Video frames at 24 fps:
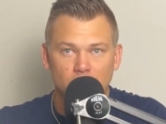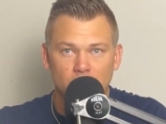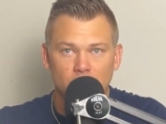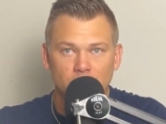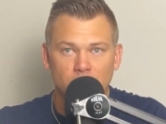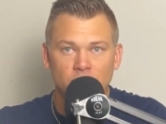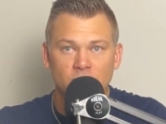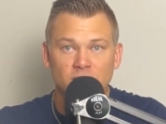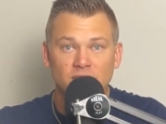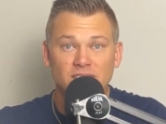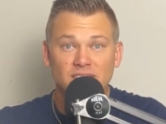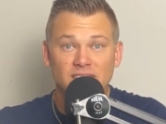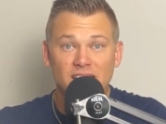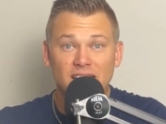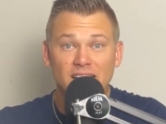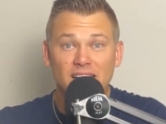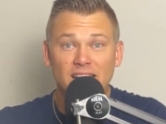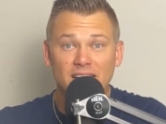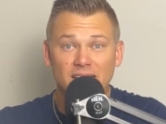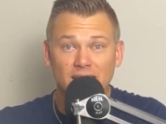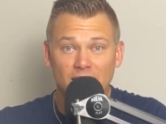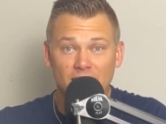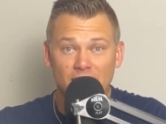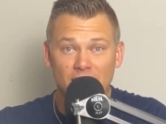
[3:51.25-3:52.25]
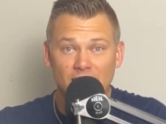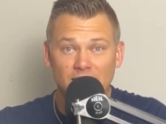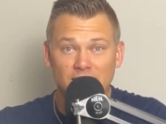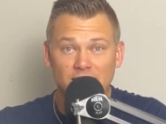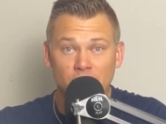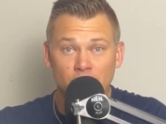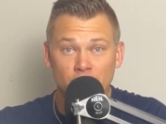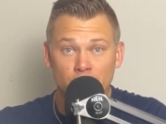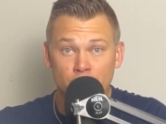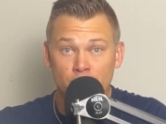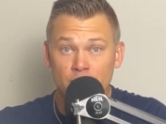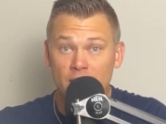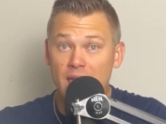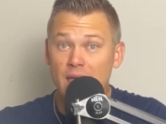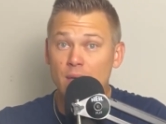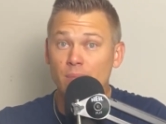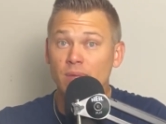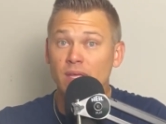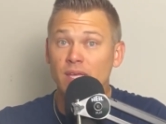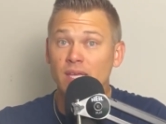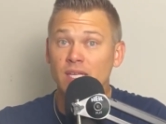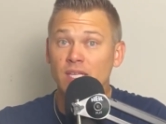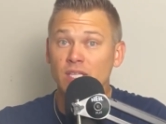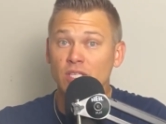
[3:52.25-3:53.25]
The second class may
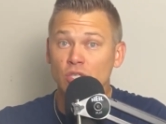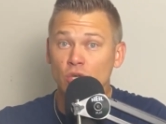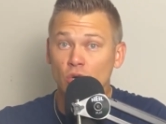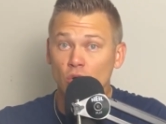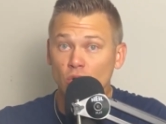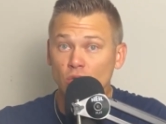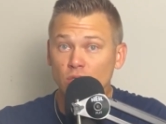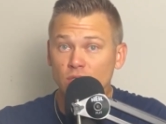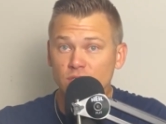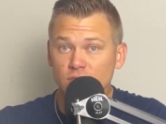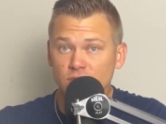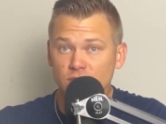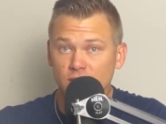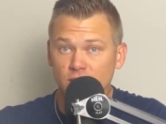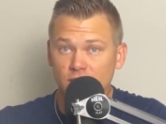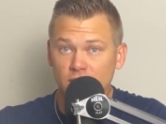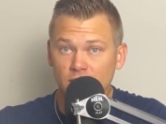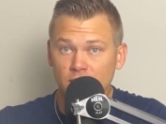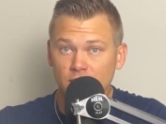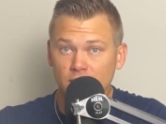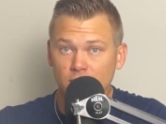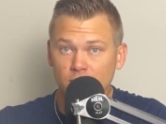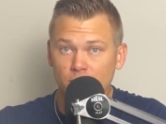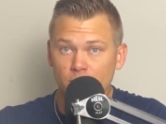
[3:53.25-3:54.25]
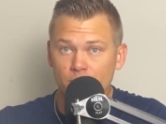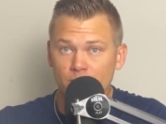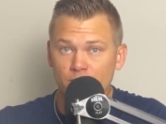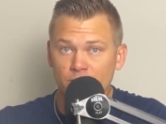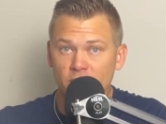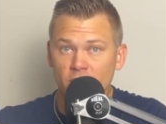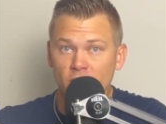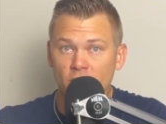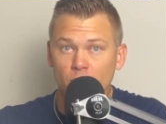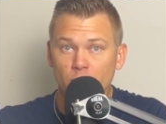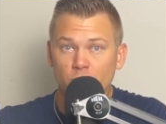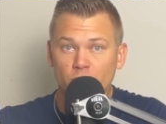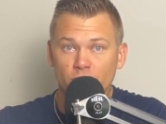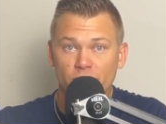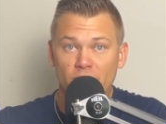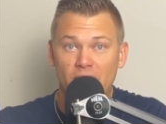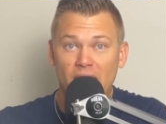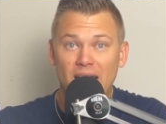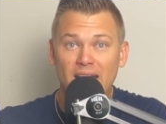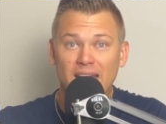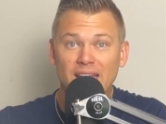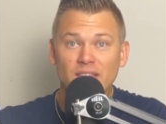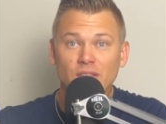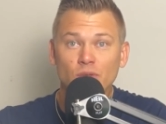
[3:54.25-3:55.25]
be indulged in,
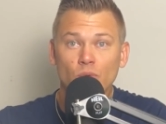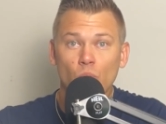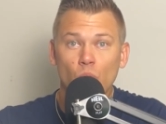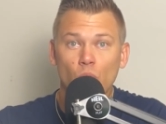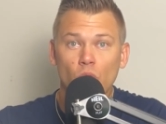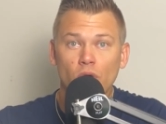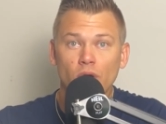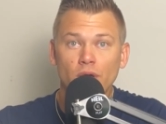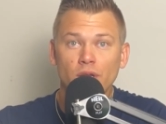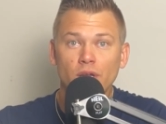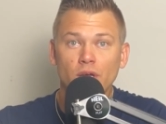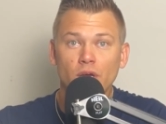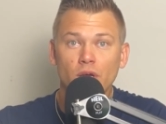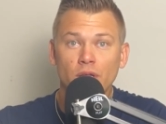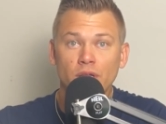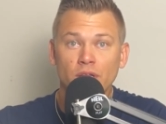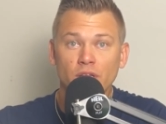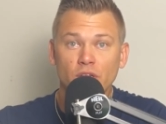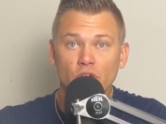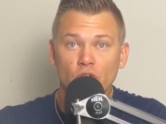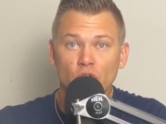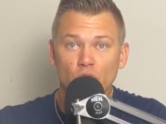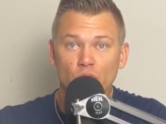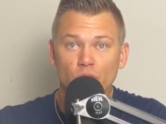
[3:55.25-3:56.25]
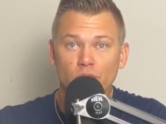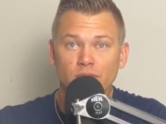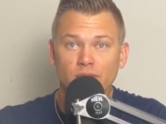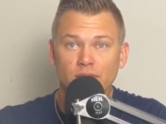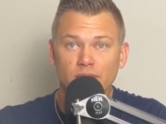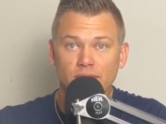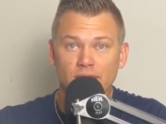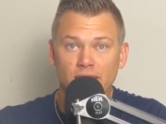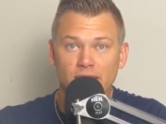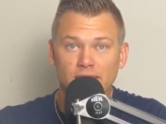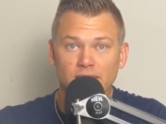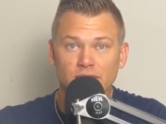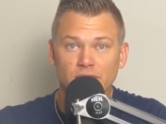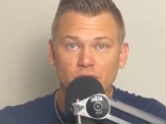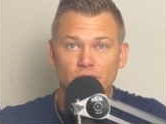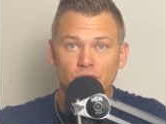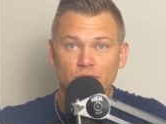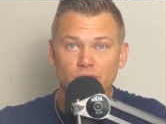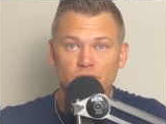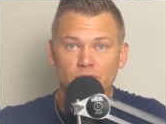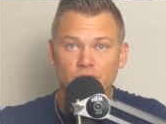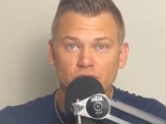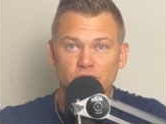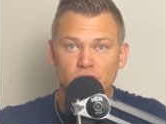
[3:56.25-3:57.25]
providing the one incurring the debts
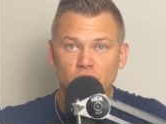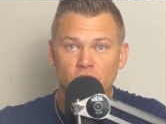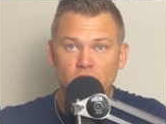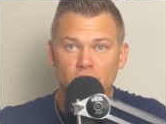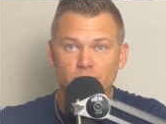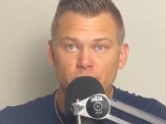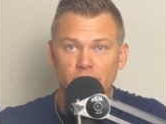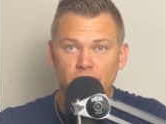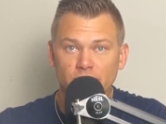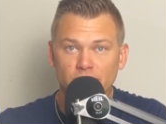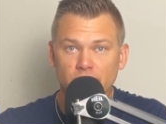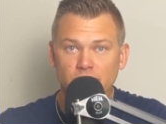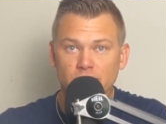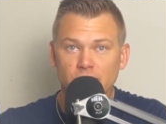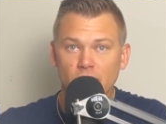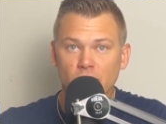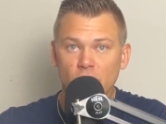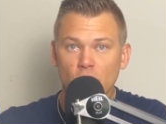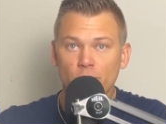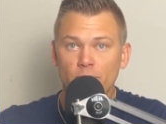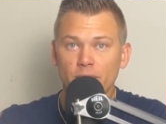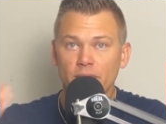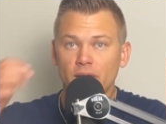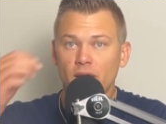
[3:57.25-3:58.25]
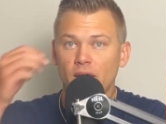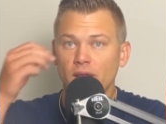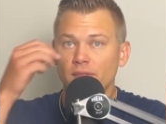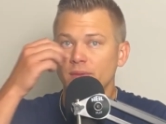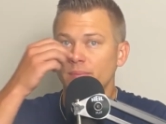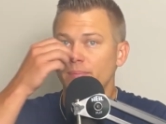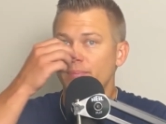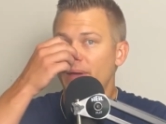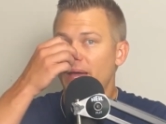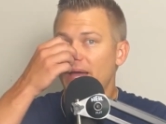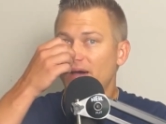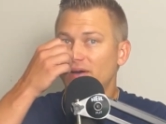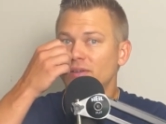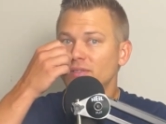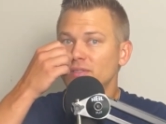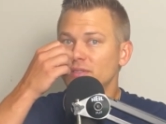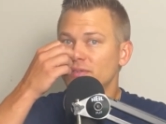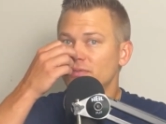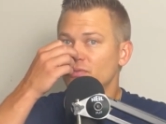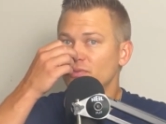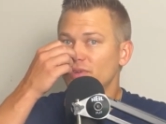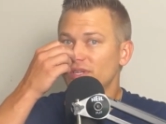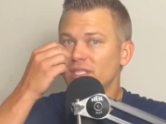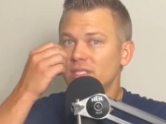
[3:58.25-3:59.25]
uses judgment and does not go beyond the bounds
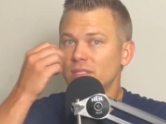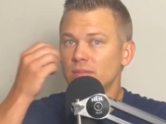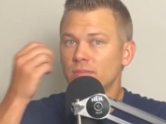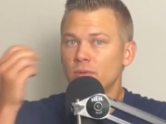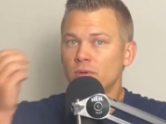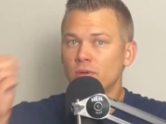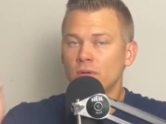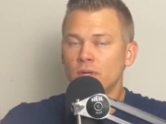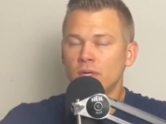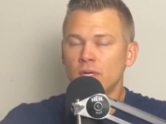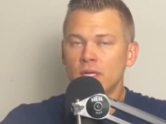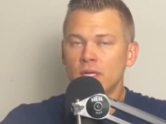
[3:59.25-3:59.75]
of reasonable